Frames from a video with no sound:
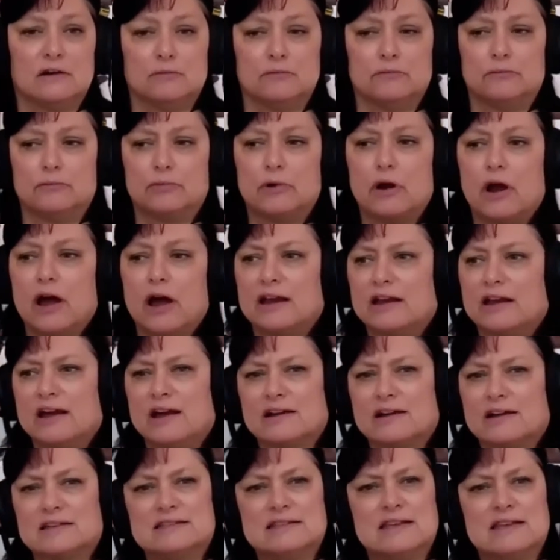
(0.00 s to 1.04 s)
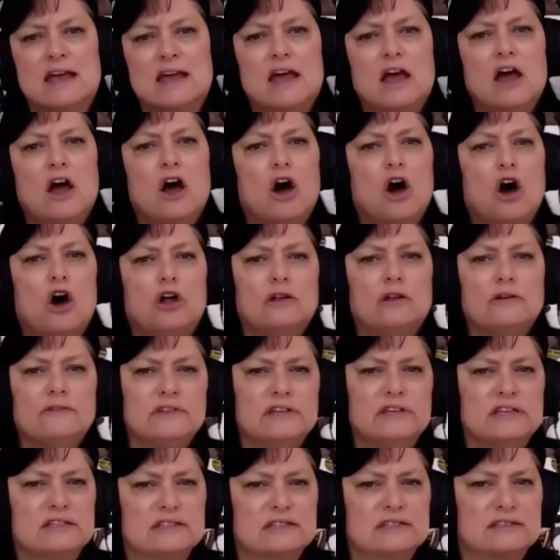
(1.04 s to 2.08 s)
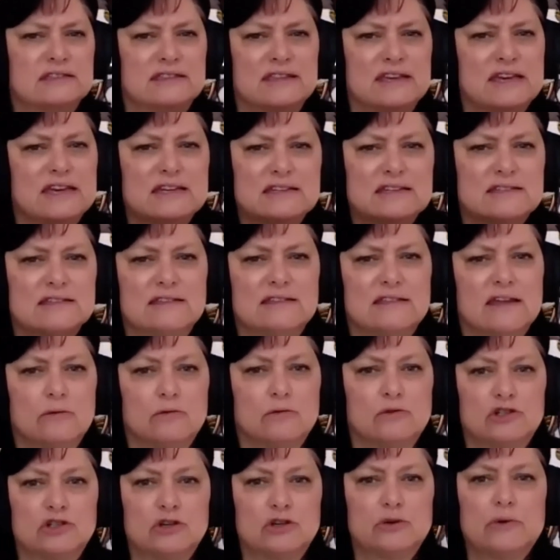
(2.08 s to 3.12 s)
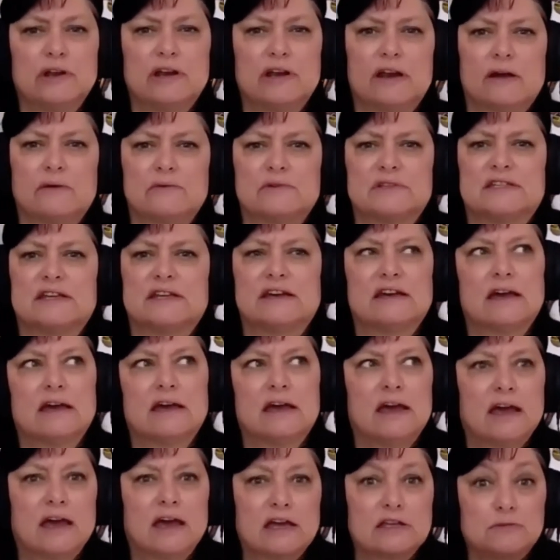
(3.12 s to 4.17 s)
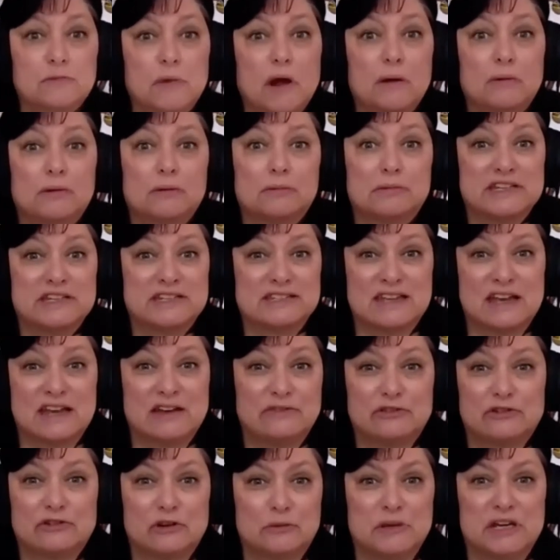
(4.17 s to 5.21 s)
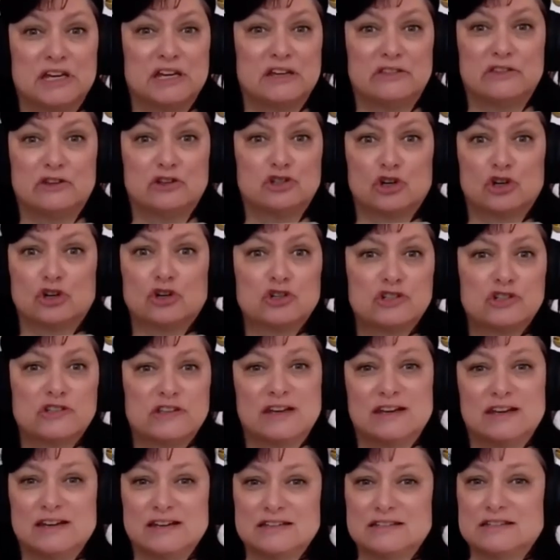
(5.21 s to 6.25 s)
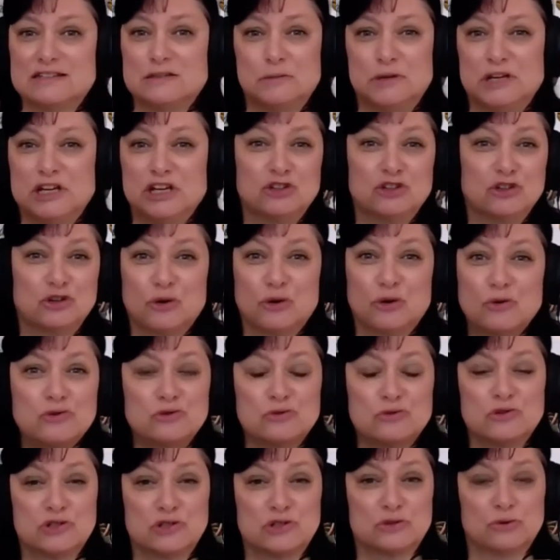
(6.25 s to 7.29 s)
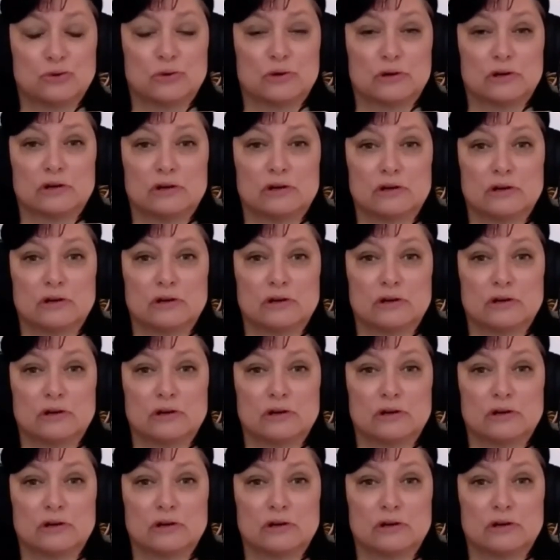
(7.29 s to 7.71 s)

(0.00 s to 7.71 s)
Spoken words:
products, all of these things that they were doing. And I was like, it's probably safer to be in the church than it is to be in your grocery store,